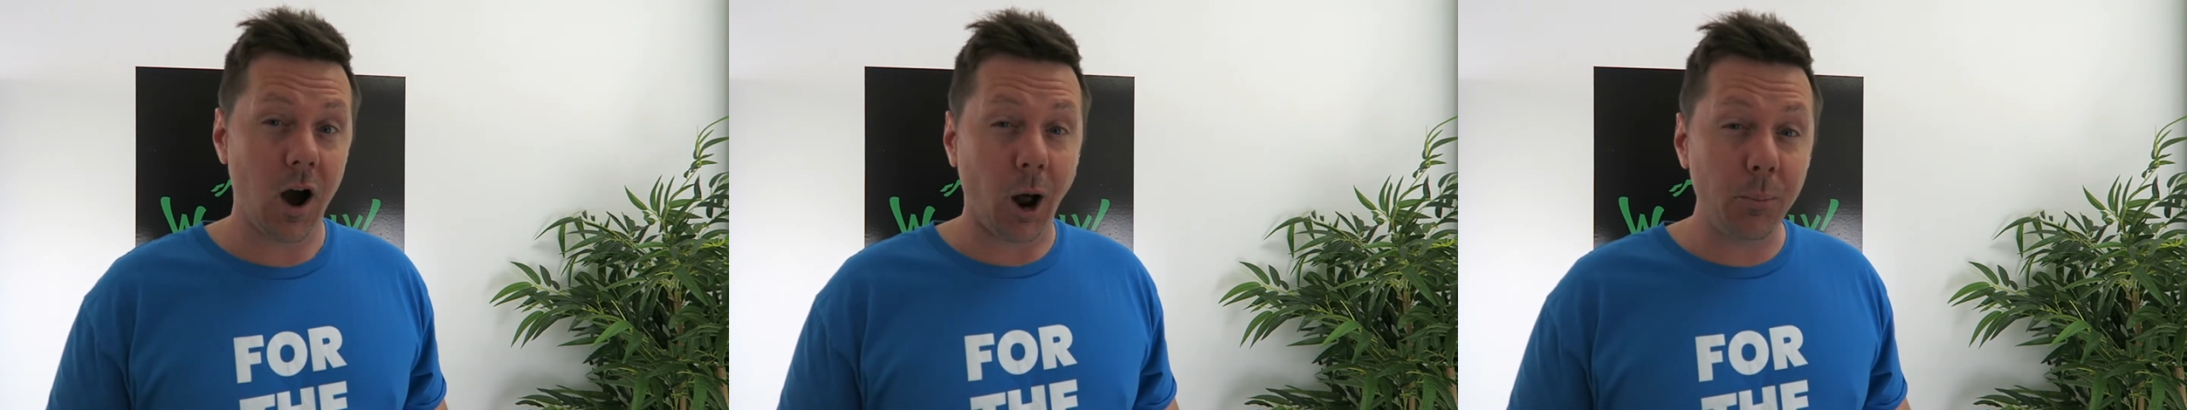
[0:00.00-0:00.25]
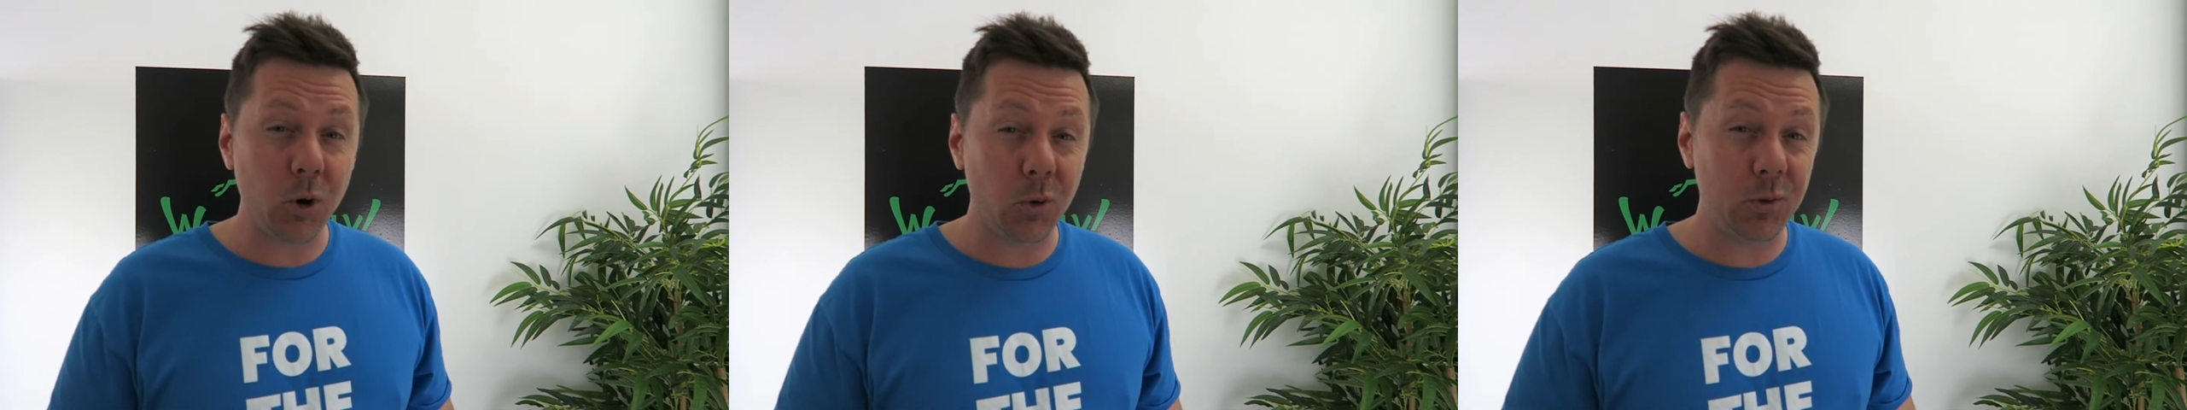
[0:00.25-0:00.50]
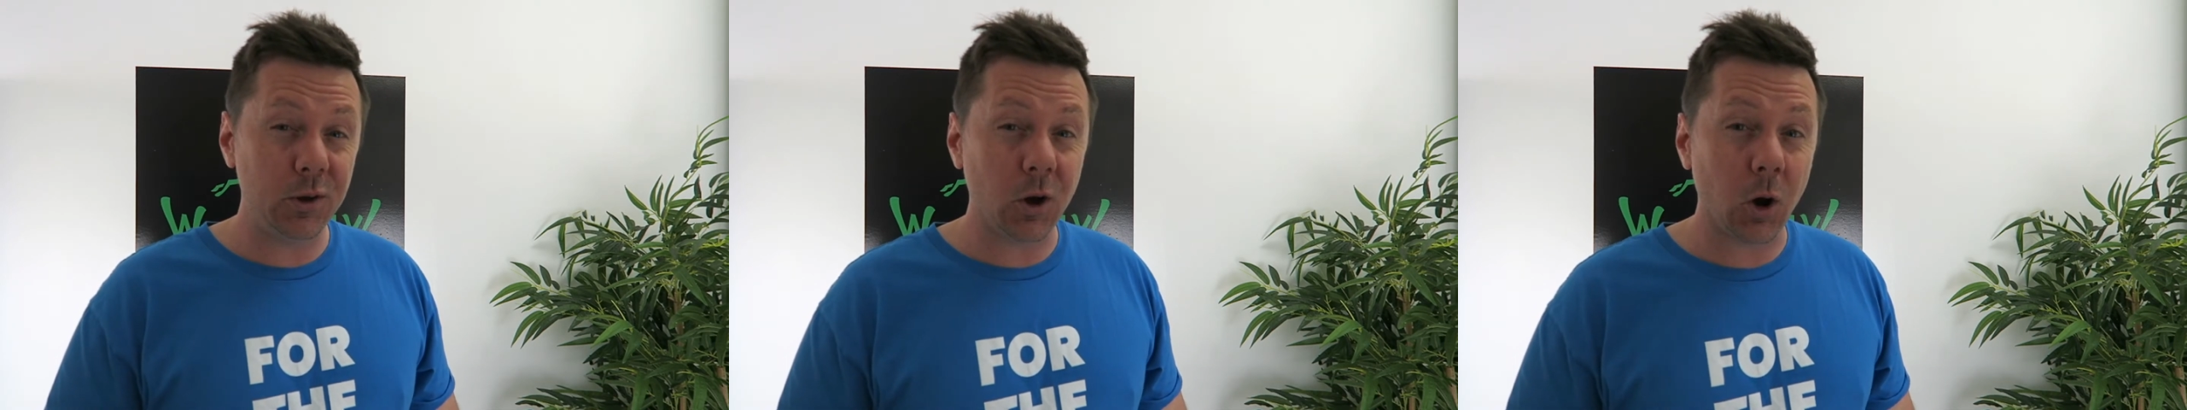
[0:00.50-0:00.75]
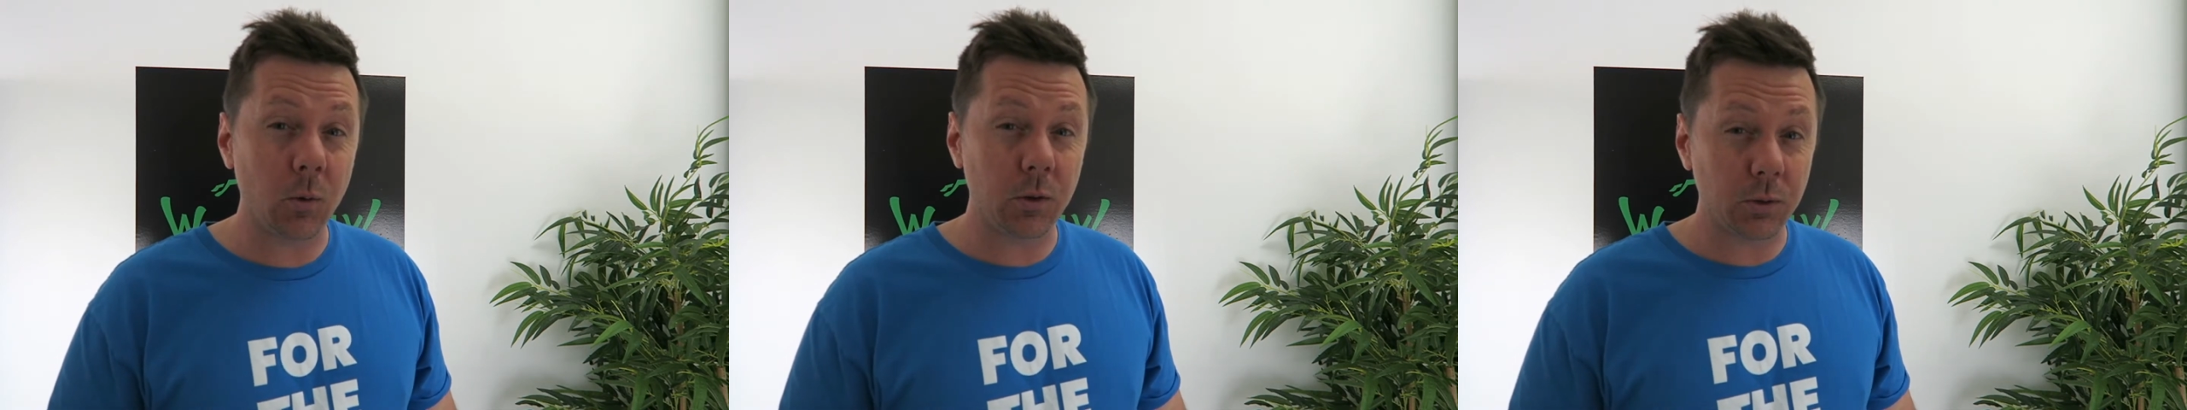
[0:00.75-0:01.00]
I'd probably
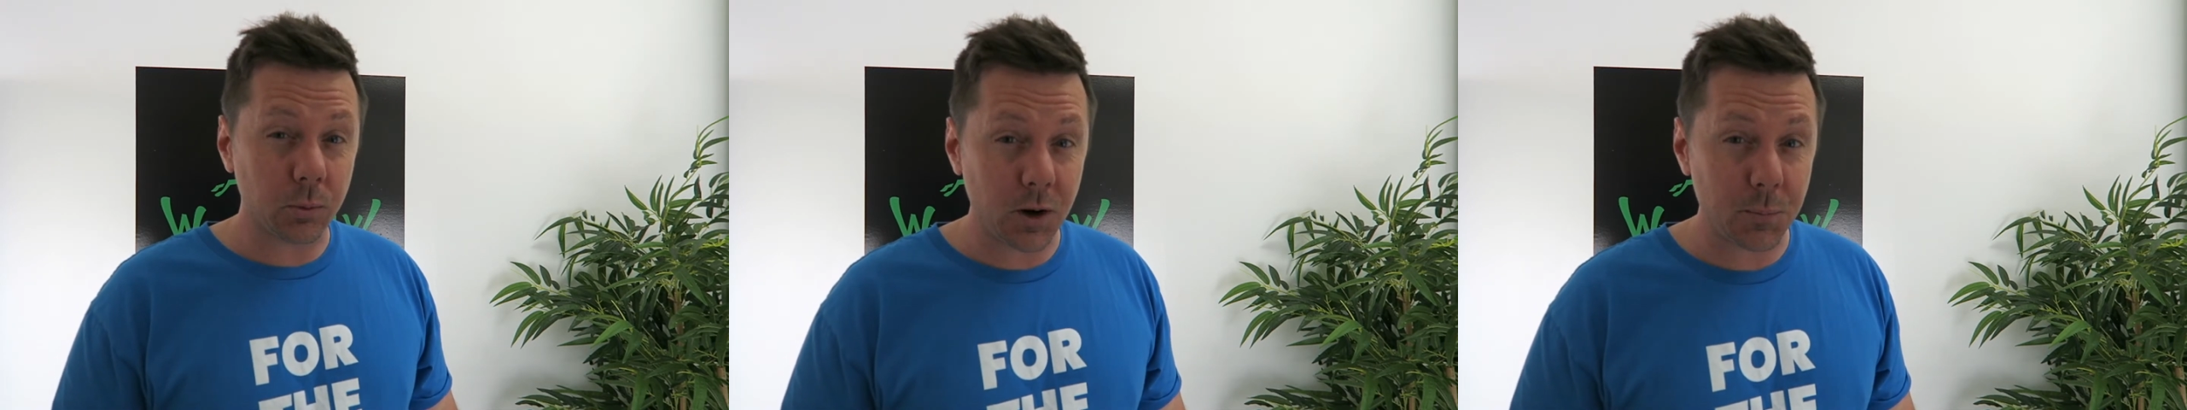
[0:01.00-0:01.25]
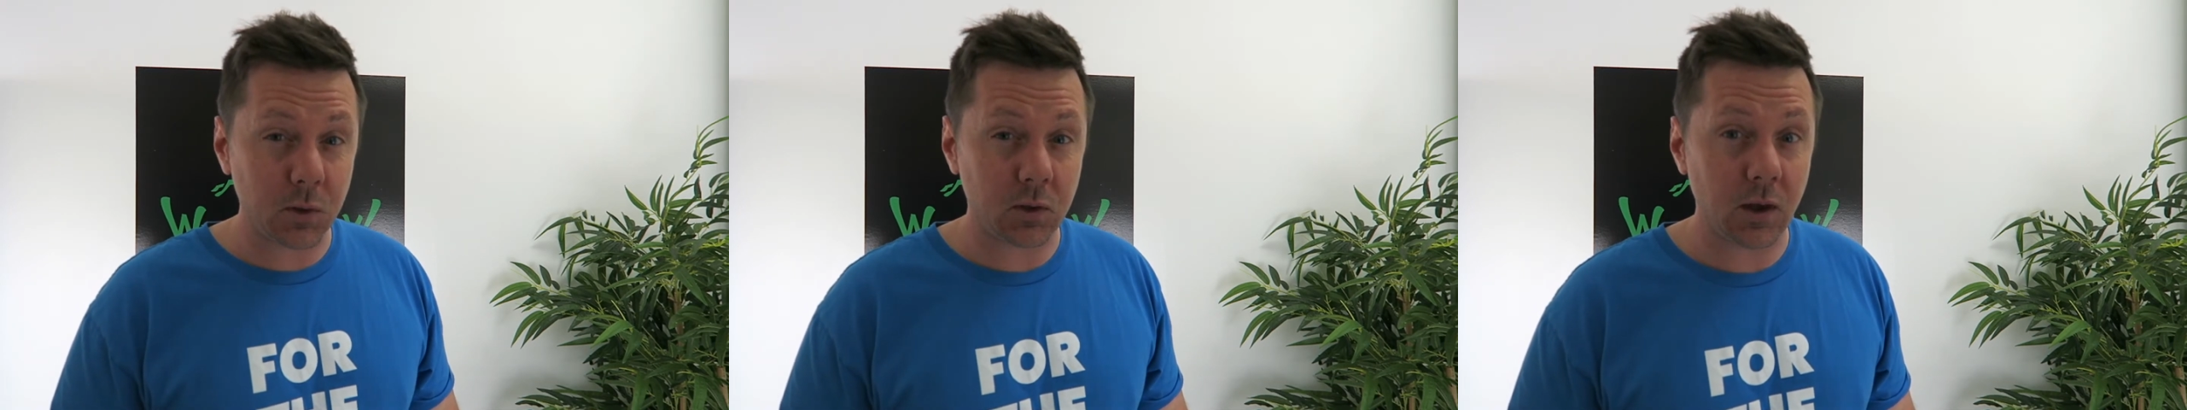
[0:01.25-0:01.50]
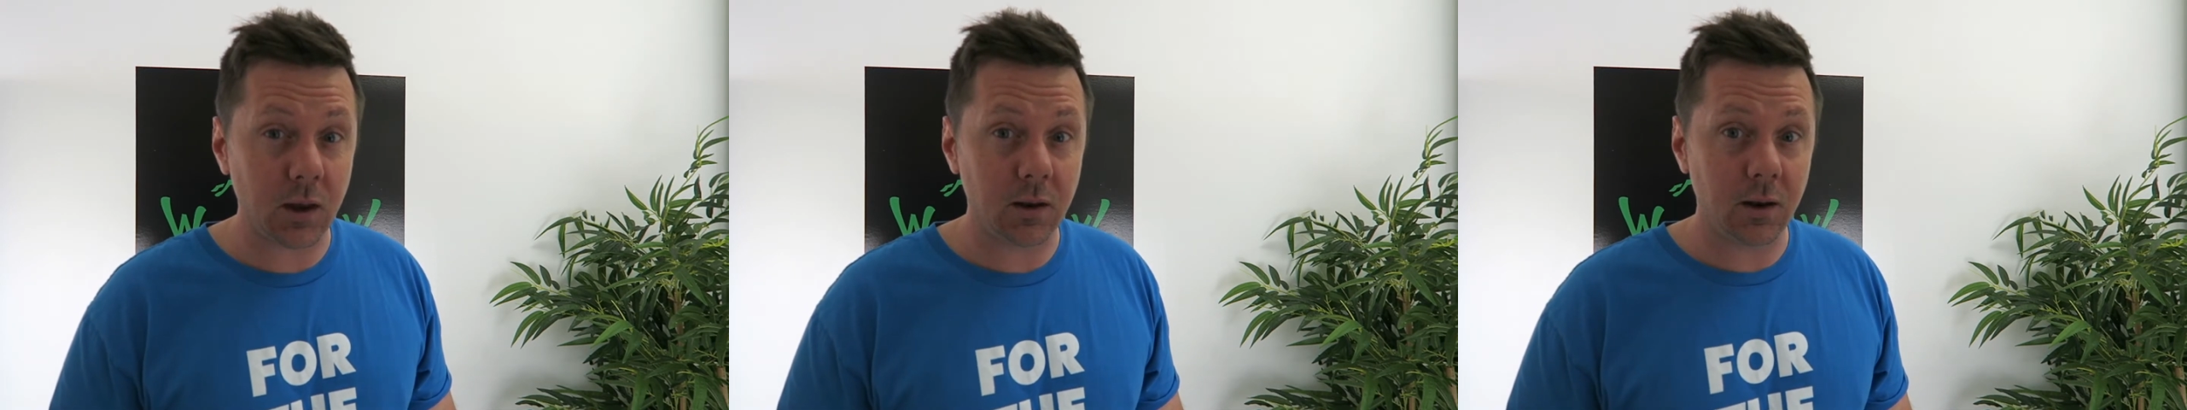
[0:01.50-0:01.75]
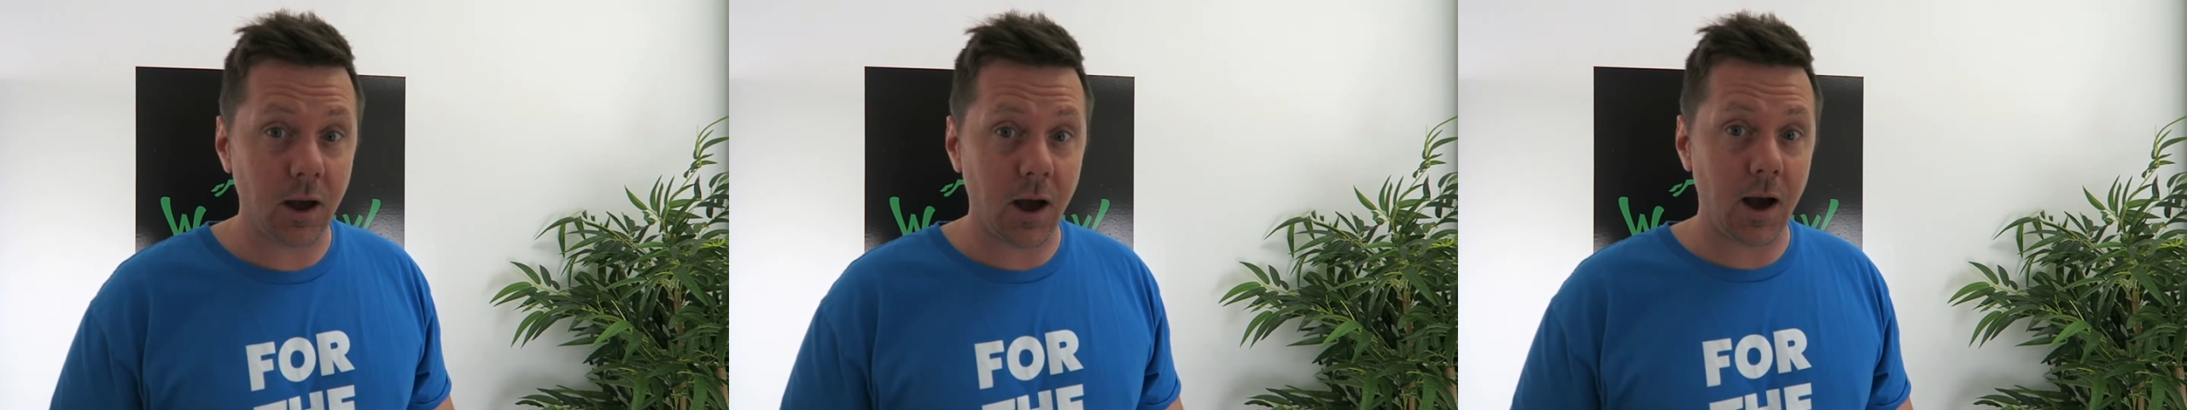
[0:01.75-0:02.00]
go with
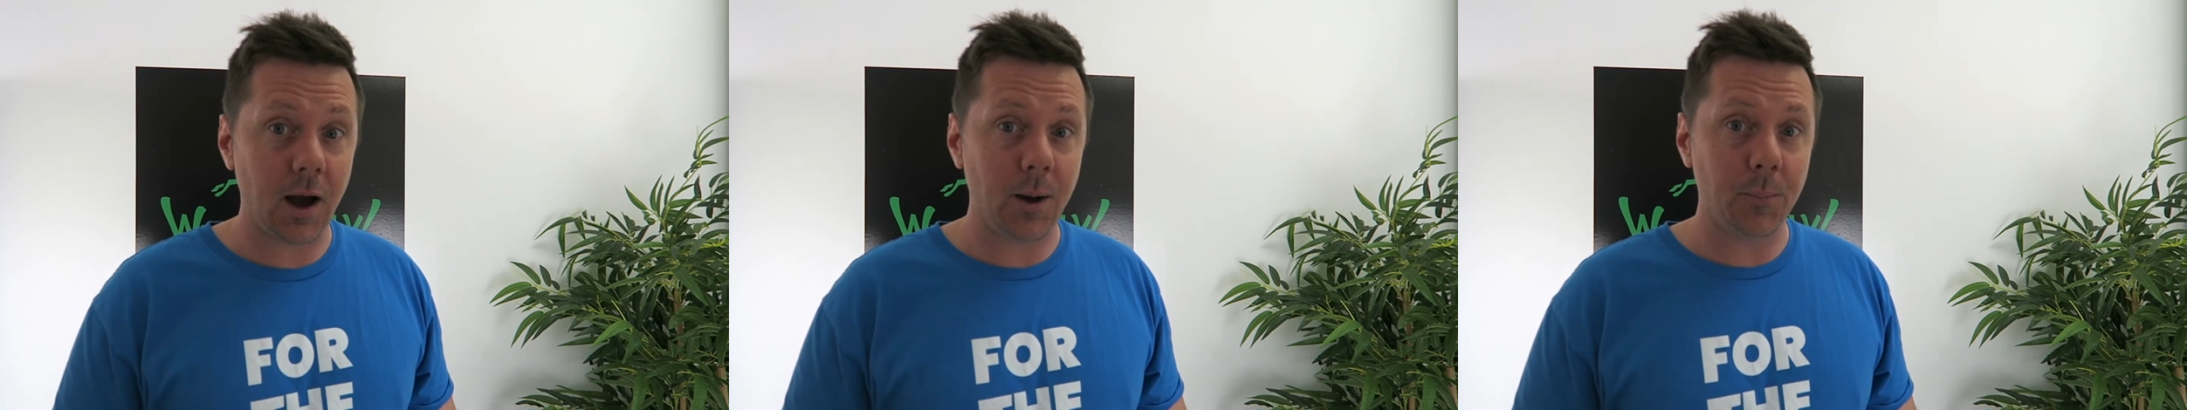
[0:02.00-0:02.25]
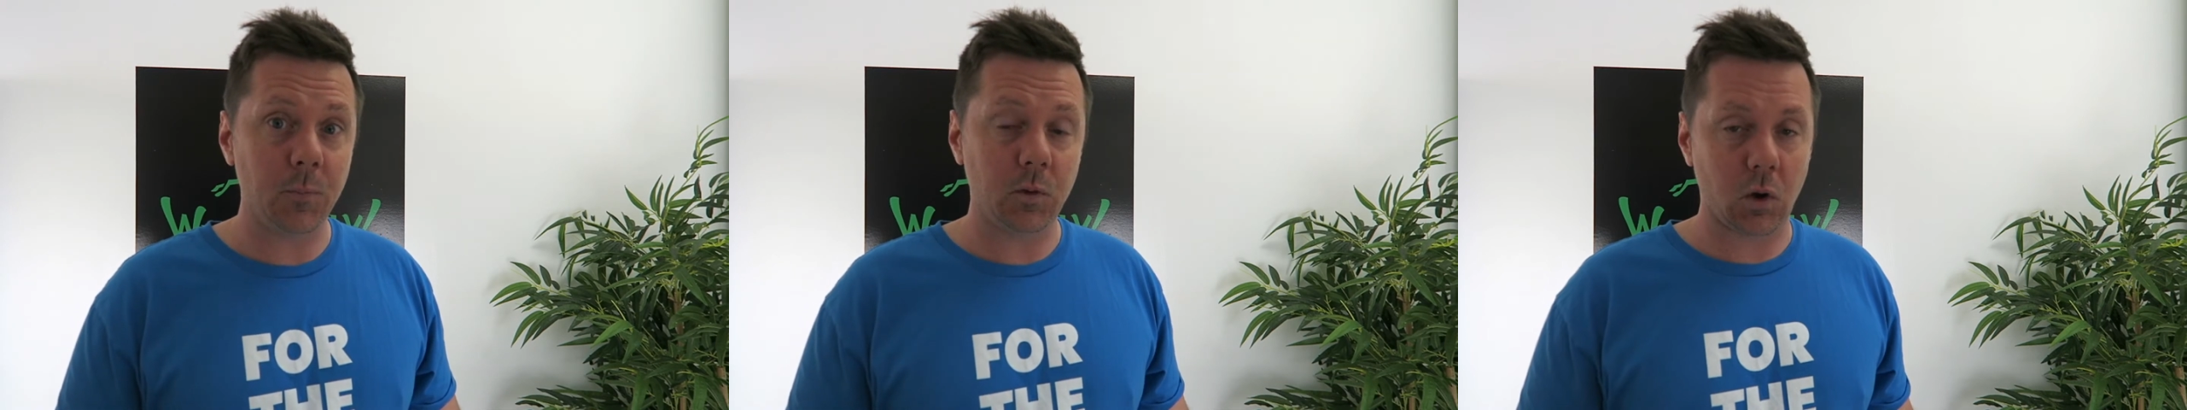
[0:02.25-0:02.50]
3%,